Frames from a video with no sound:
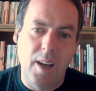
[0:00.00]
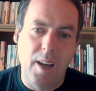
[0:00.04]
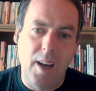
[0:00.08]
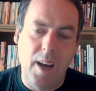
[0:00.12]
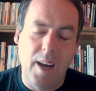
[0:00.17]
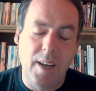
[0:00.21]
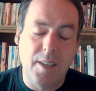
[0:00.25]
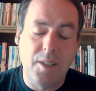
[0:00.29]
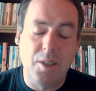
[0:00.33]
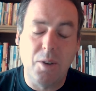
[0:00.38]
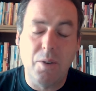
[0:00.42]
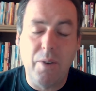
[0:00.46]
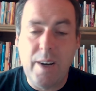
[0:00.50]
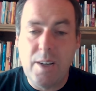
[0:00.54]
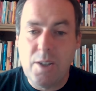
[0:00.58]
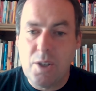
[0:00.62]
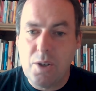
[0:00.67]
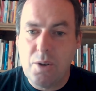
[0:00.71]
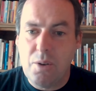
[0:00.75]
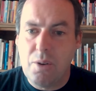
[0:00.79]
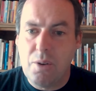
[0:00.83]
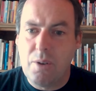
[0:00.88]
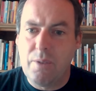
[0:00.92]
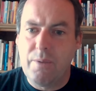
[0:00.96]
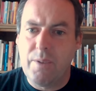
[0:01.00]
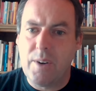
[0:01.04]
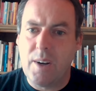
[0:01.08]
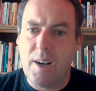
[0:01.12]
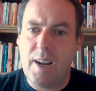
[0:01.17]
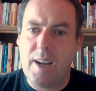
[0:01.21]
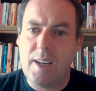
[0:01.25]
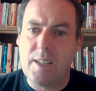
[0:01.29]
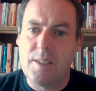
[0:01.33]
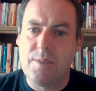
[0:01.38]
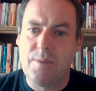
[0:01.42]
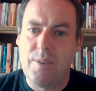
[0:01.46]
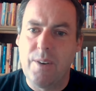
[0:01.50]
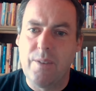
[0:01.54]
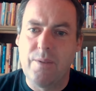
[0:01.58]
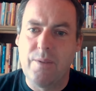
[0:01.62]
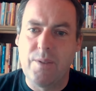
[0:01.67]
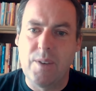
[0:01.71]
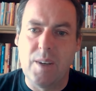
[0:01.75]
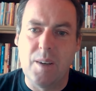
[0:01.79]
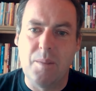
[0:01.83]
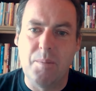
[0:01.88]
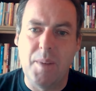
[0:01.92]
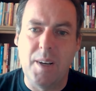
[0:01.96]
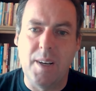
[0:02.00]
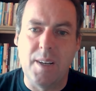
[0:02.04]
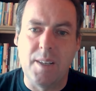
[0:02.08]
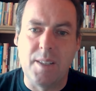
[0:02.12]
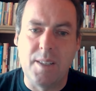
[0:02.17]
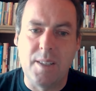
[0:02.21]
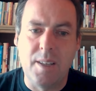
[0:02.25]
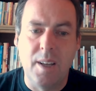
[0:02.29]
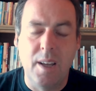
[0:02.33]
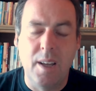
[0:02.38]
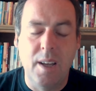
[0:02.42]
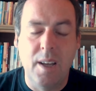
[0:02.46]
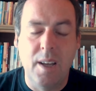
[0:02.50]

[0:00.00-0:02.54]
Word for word: It's a great tool for the last 15 minutes.